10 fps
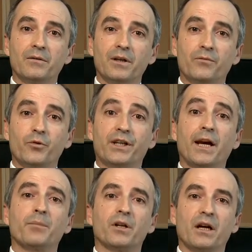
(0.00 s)
if we
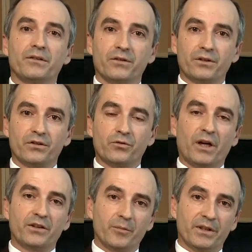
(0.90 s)
capitalise on this
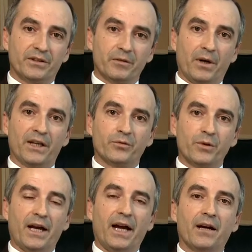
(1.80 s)
great domestic base
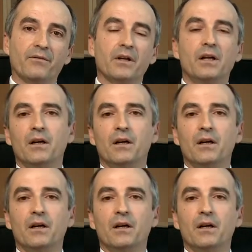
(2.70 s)
we have,